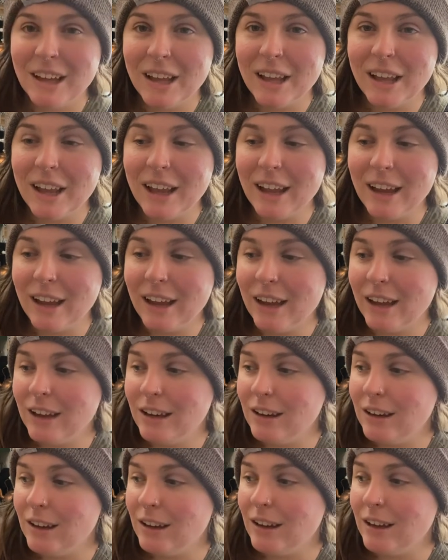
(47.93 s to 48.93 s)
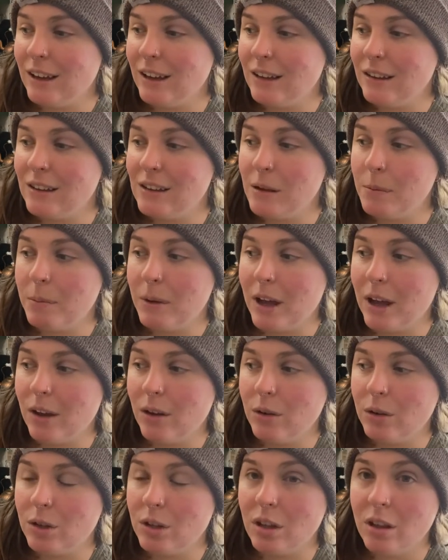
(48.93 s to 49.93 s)
and it's
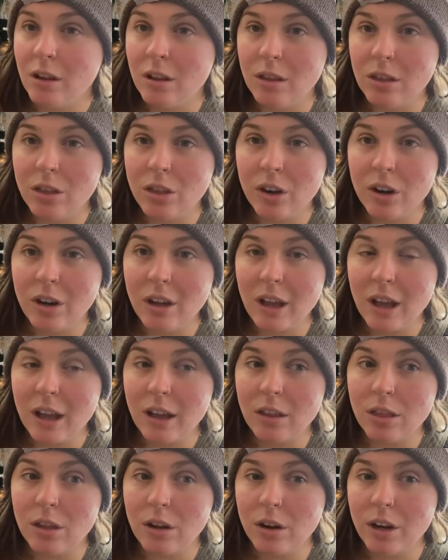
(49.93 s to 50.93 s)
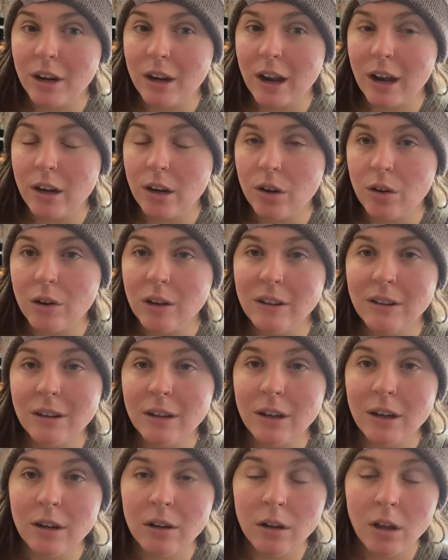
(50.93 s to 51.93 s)
about 38, 39 degrees in
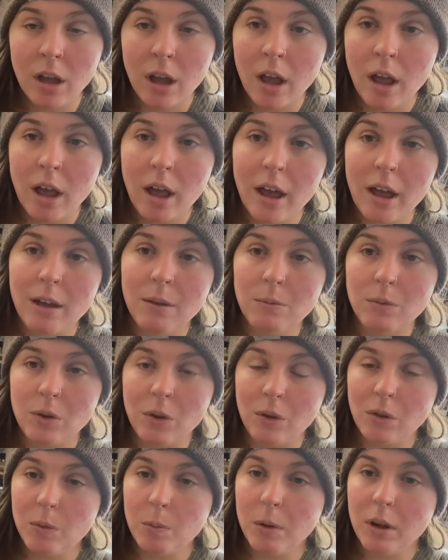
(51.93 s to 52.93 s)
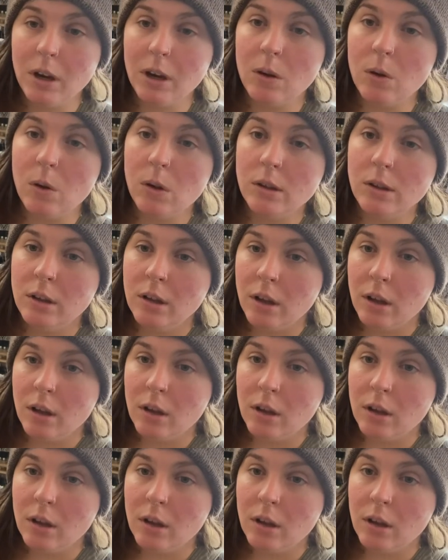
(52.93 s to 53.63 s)
there, so it's plenty cold.